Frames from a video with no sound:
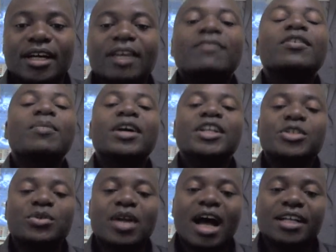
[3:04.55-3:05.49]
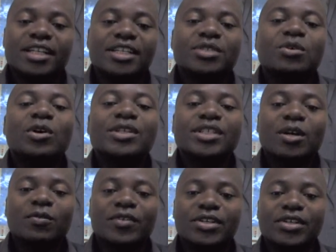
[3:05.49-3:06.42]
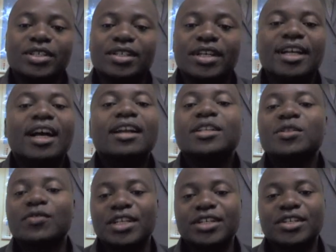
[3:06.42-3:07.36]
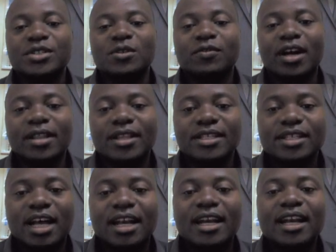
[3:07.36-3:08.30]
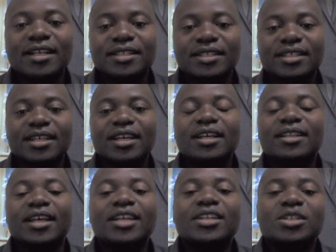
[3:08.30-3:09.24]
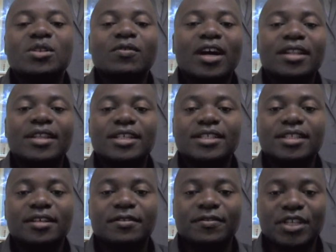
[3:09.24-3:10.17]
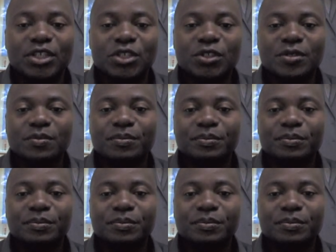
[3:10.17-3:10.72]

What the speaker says: everybody should act in his own self-interest regardless of the interests of others, unless the interests of others serve his.